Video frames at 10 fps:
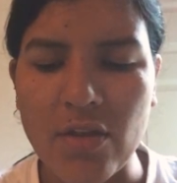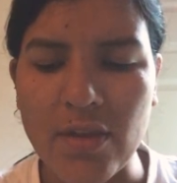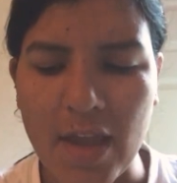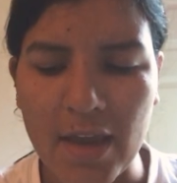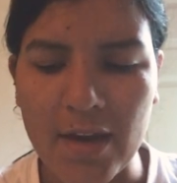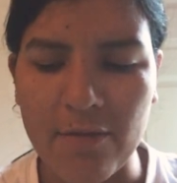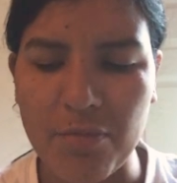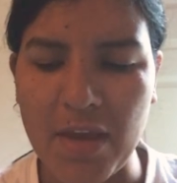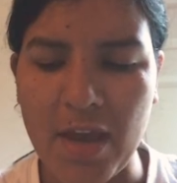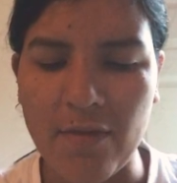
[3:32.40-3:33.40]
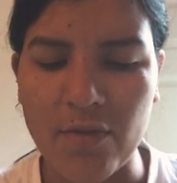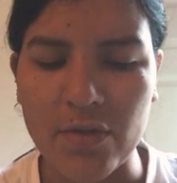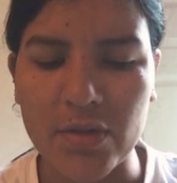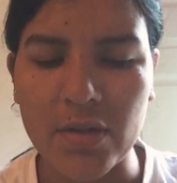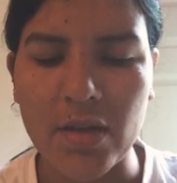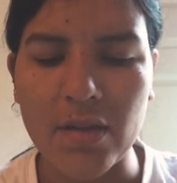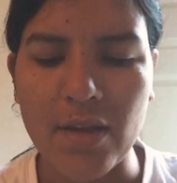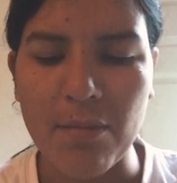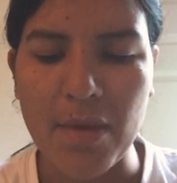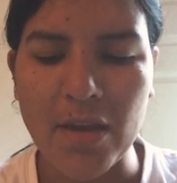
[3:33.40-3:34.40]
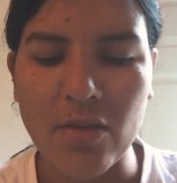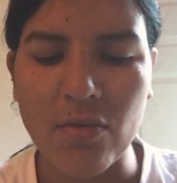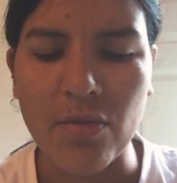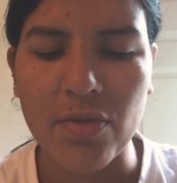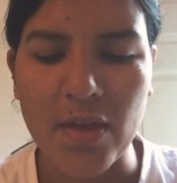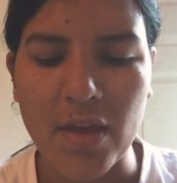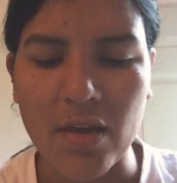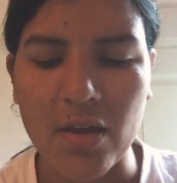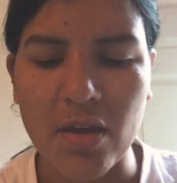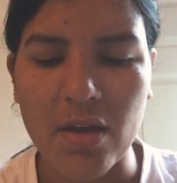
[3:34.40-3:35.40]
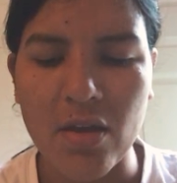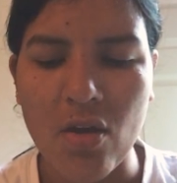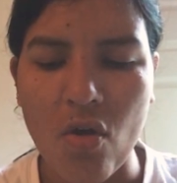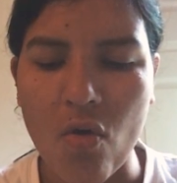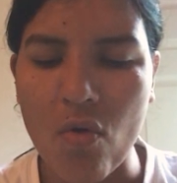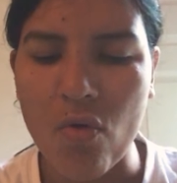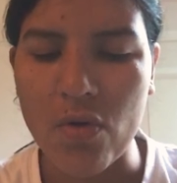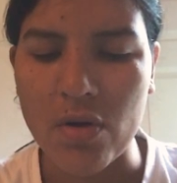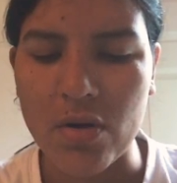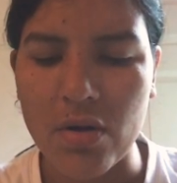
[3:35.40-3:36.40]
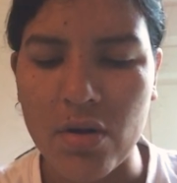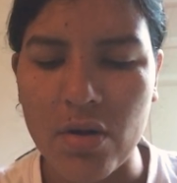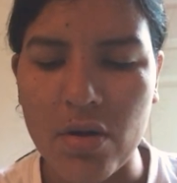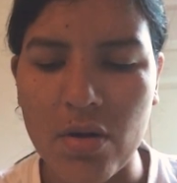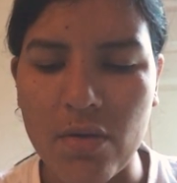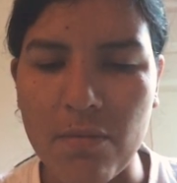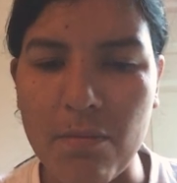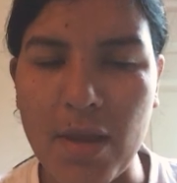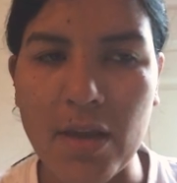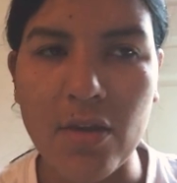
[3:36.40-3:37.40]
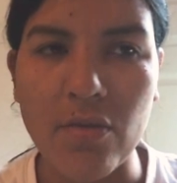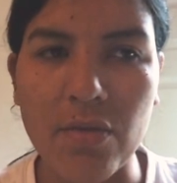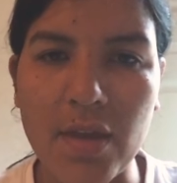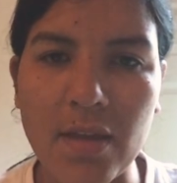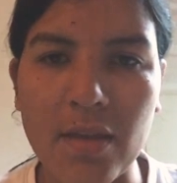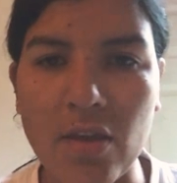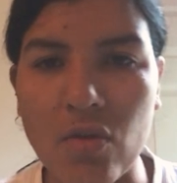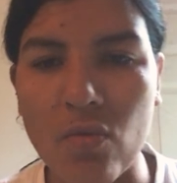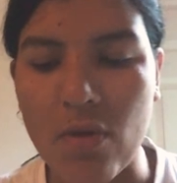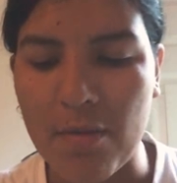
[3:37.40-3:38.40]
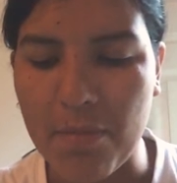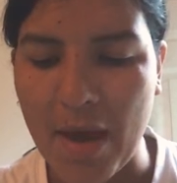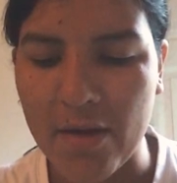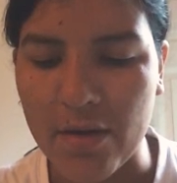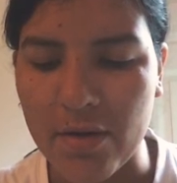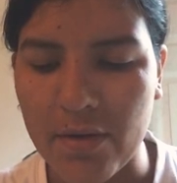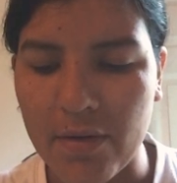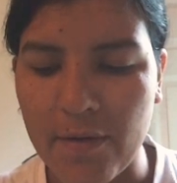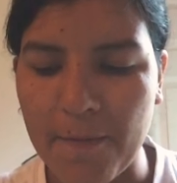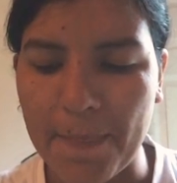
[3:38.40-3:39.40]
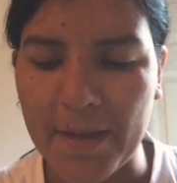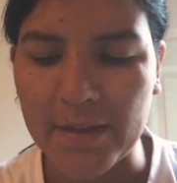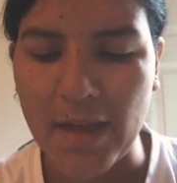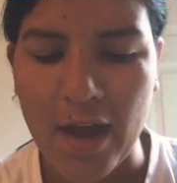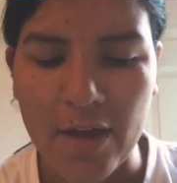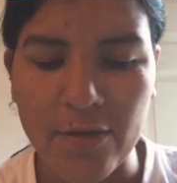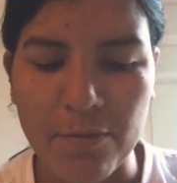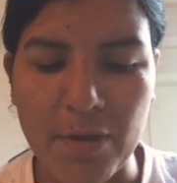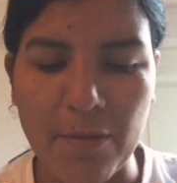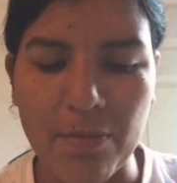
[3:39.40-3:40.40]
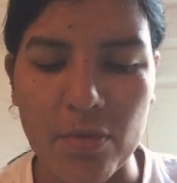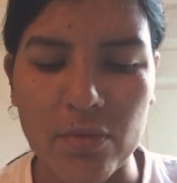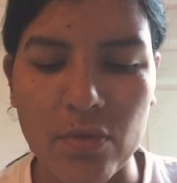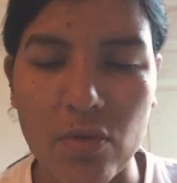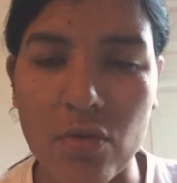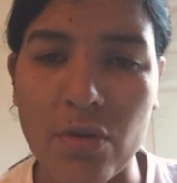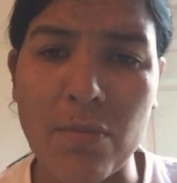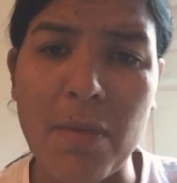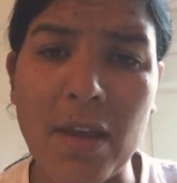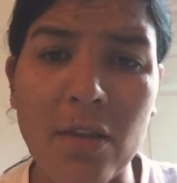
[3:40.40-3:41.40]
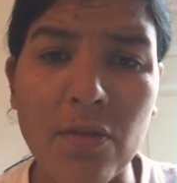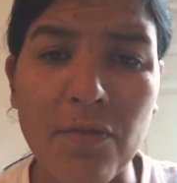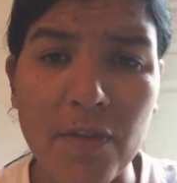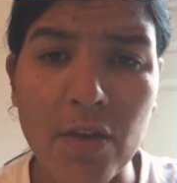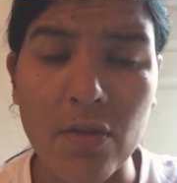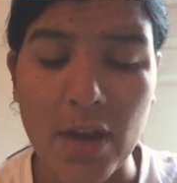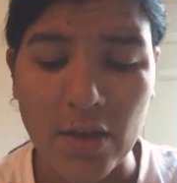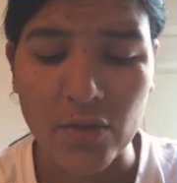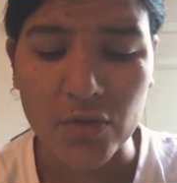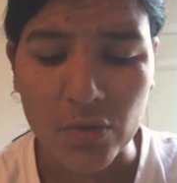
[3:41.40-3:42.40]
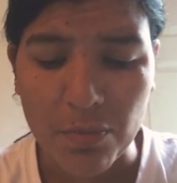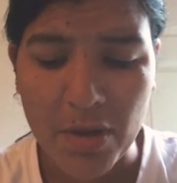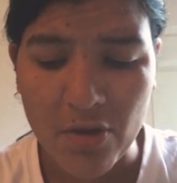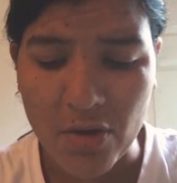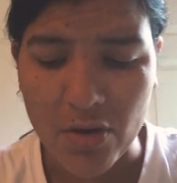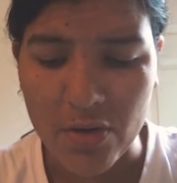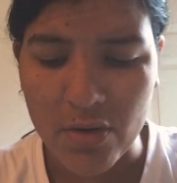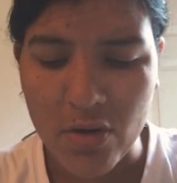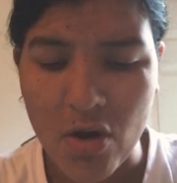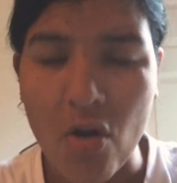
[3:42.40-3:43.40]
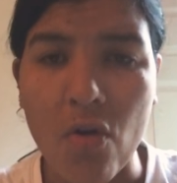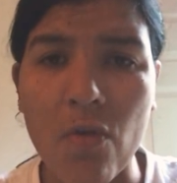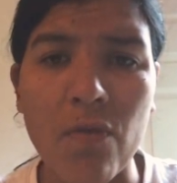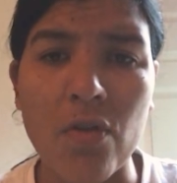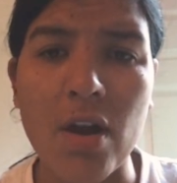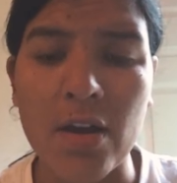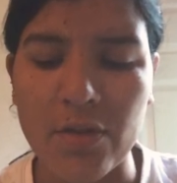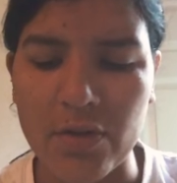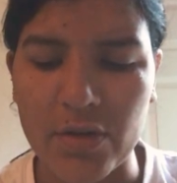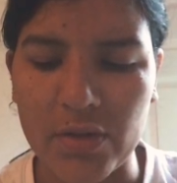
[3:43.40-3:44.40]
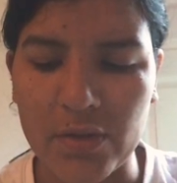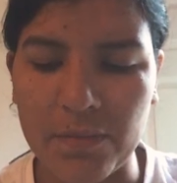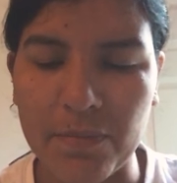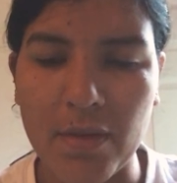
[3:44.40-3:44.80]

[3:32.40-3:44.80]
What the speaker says: negative behaviors, that make you think or make you think that you are better than other people, or you make you feel like you're superior over others?